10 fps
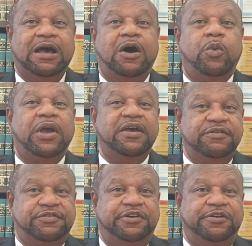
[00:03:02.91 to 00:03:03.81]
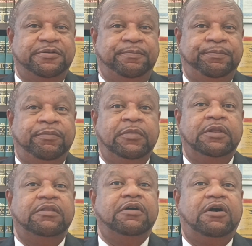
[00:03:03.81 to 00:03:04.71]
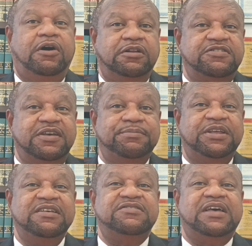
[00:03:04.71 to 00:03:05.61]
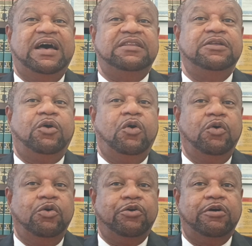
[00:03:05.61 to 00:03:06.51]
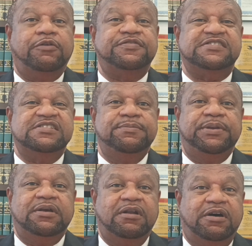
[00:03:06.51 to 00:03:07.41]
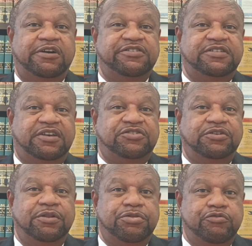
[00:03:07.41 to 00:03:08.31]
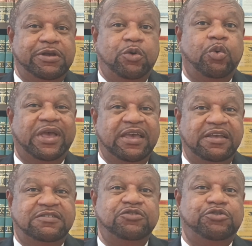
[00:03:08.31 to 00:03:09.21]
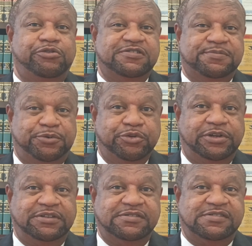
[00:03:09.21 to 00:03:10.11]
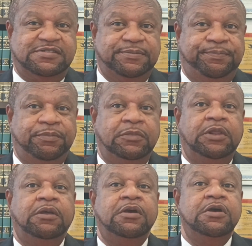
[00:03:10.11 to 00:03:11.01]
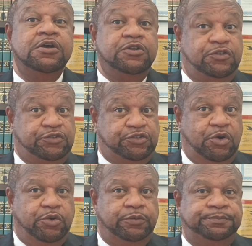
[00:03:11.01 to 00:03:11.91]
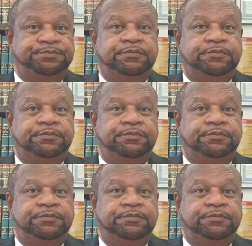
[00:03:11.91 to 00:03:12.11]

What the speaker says: However, the concept is at the core of CPLR Section 308 jurisprudence. So,